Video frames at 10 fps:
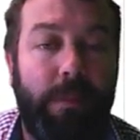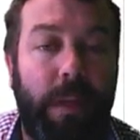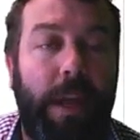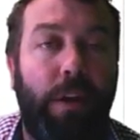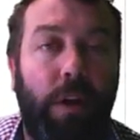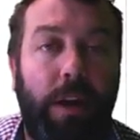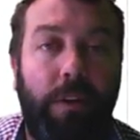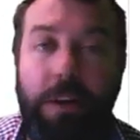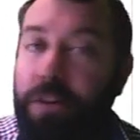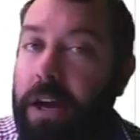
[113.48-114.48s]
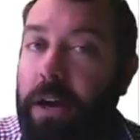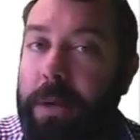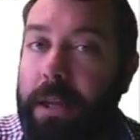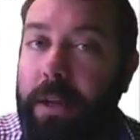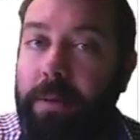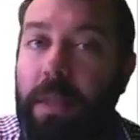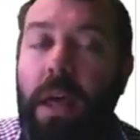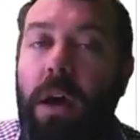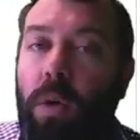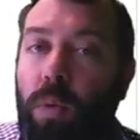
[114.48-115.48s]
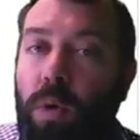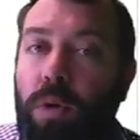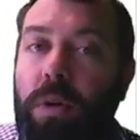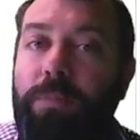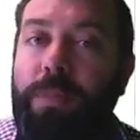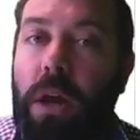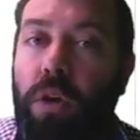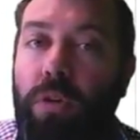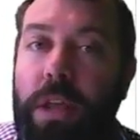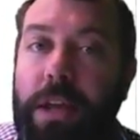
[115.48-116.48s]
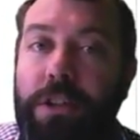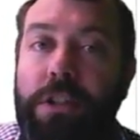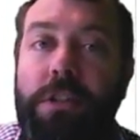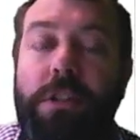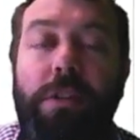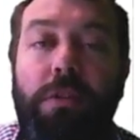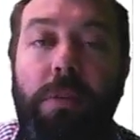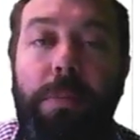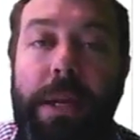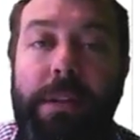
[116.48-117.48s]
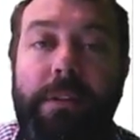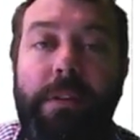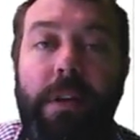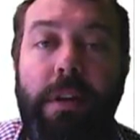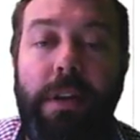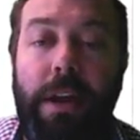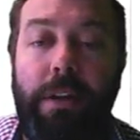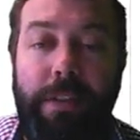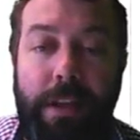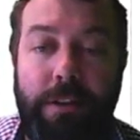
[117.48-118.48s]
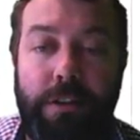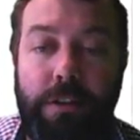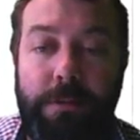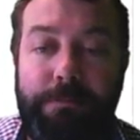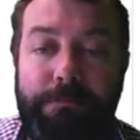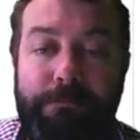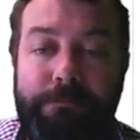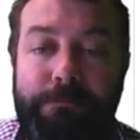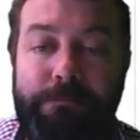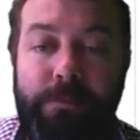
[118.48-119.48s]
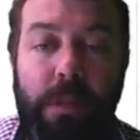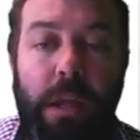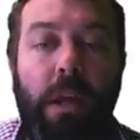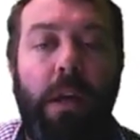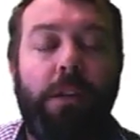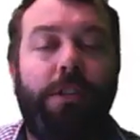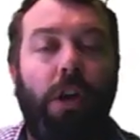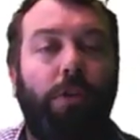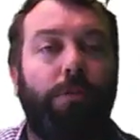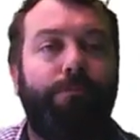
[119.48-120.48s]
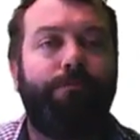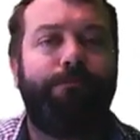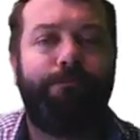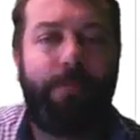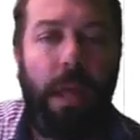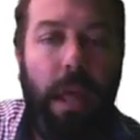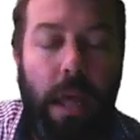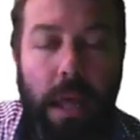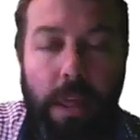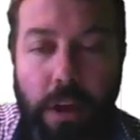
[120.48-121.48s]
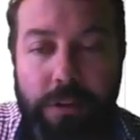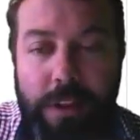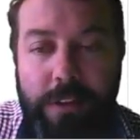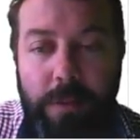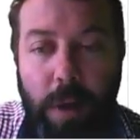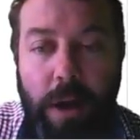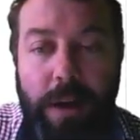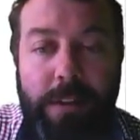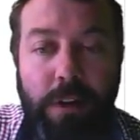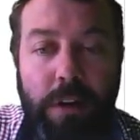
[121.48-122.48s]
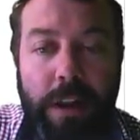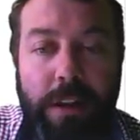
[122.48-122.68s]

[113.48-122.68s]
Okay, an Eulerian trail being a walk along the edges that repeats none of the edges. So, those things in mind, let's look at